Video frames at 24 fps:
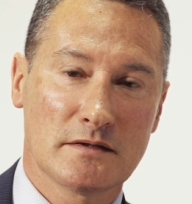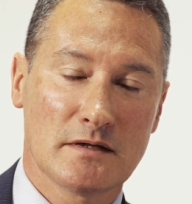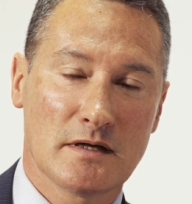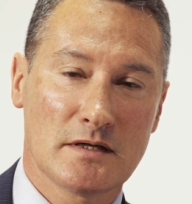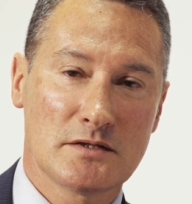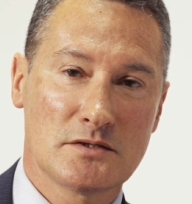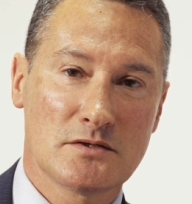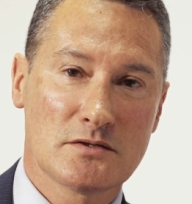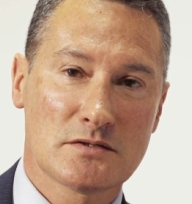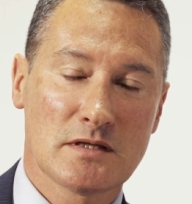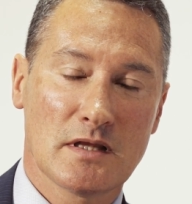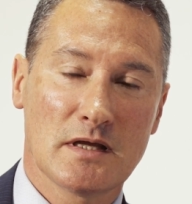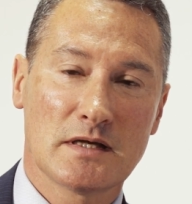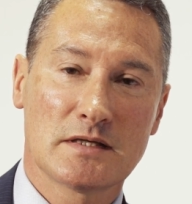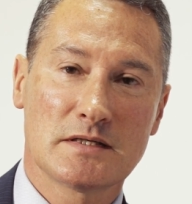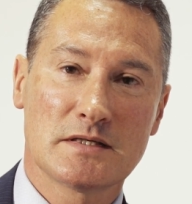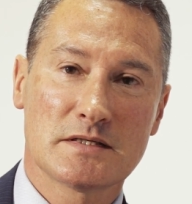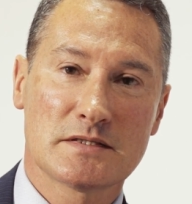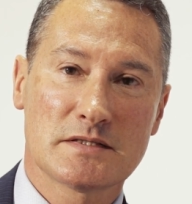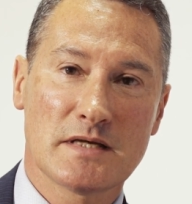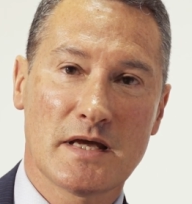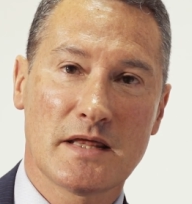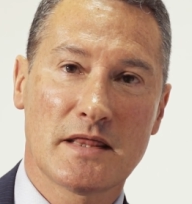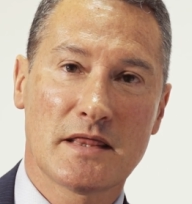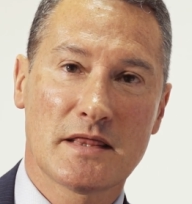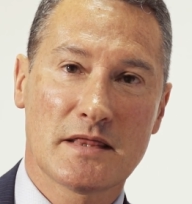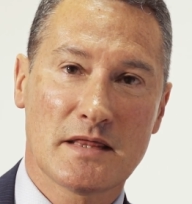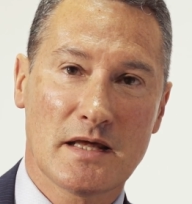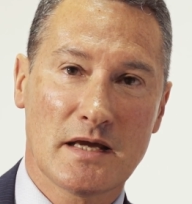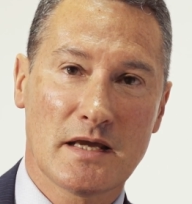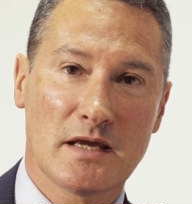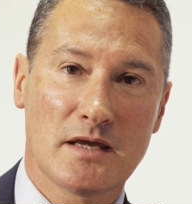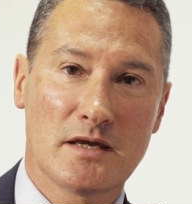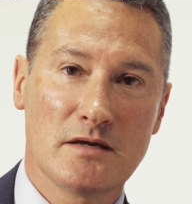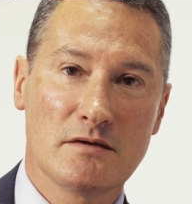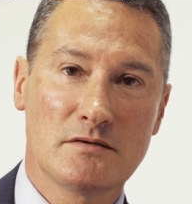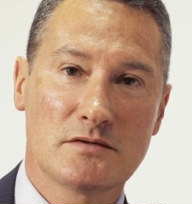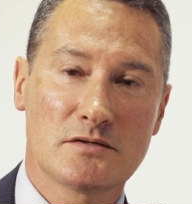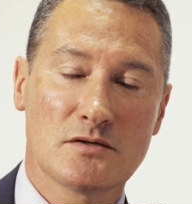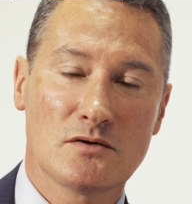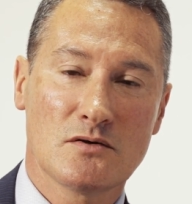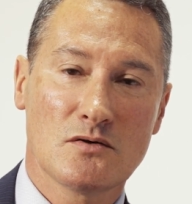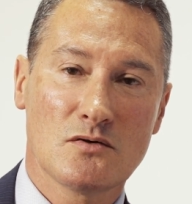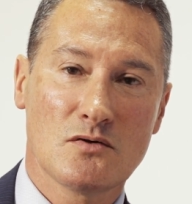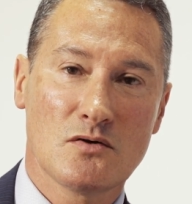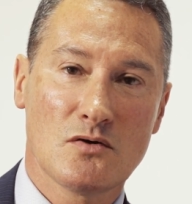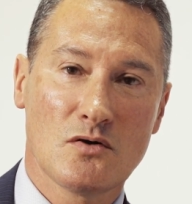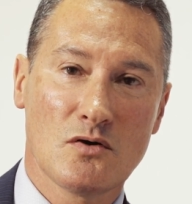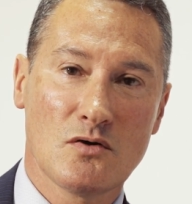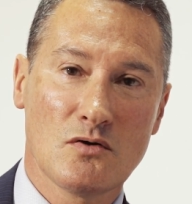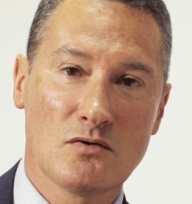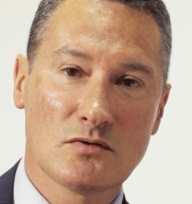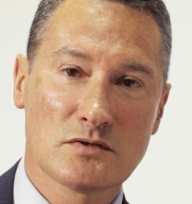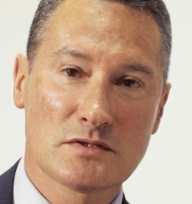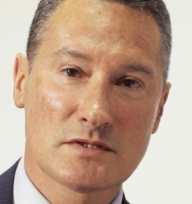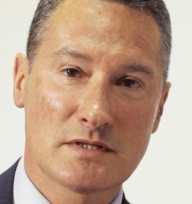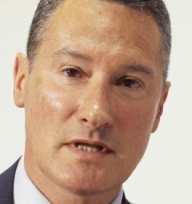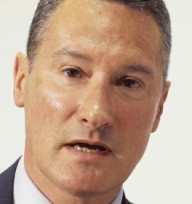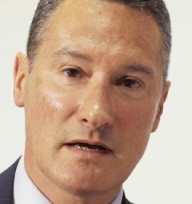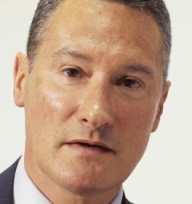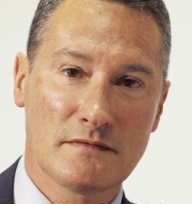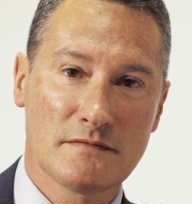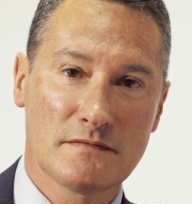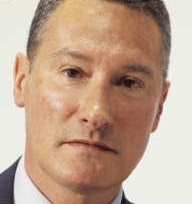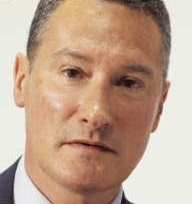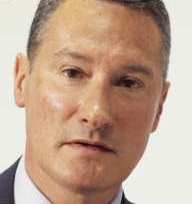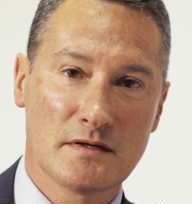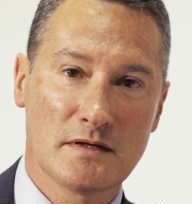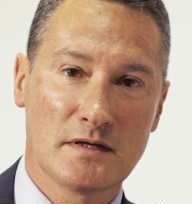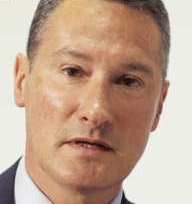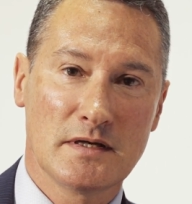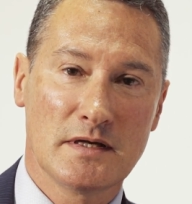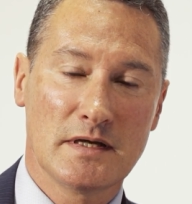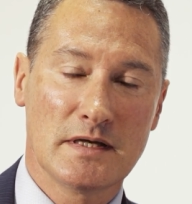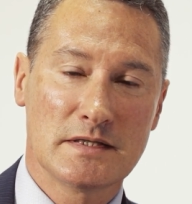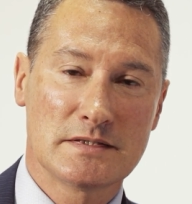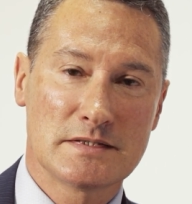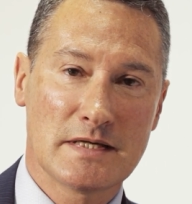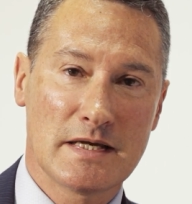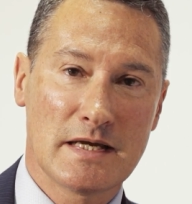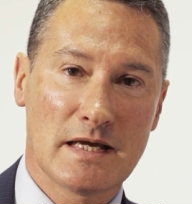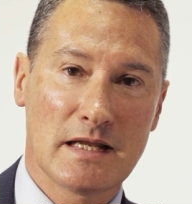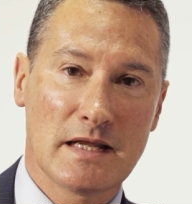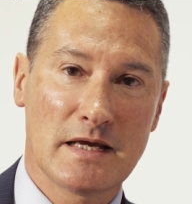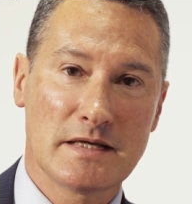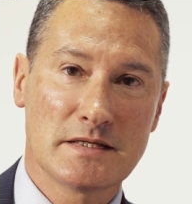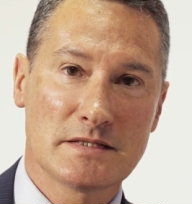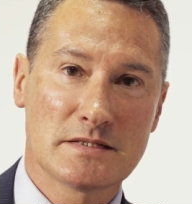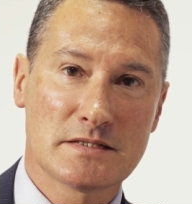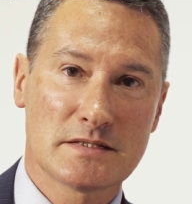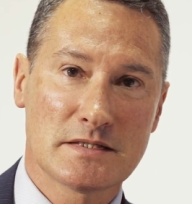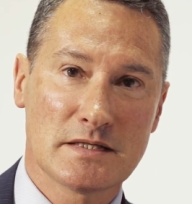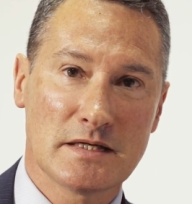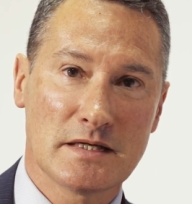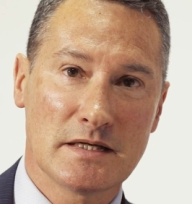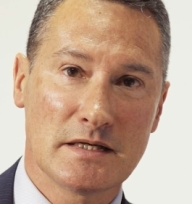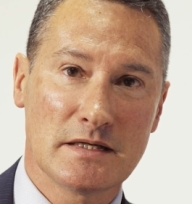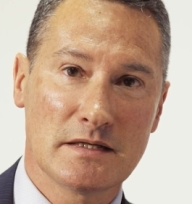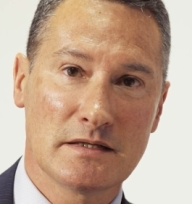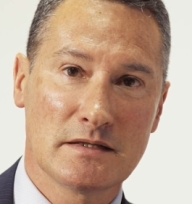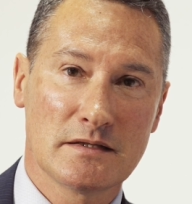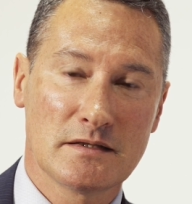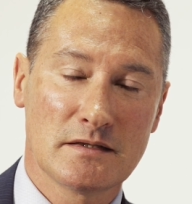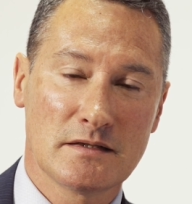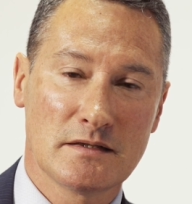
I'd just like to say thank you to all staff at ELHT.